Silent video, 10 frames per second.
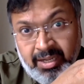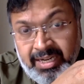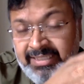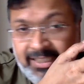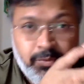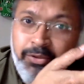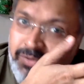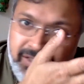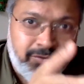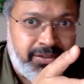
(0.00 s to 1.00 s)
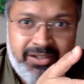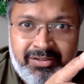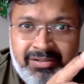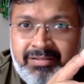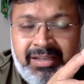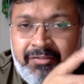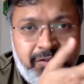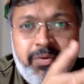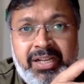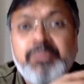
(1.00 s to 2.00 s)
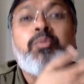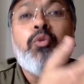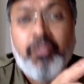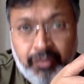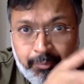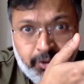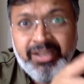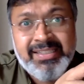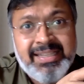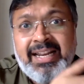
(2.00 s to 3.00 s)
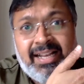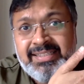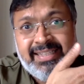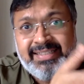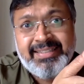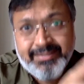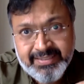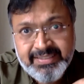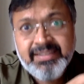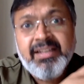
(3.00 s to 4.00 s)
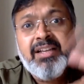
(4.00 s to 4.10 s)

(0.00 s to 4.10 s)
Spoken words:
And that's what you see today everywhere. It's proof of the pudding is in the last 6 years.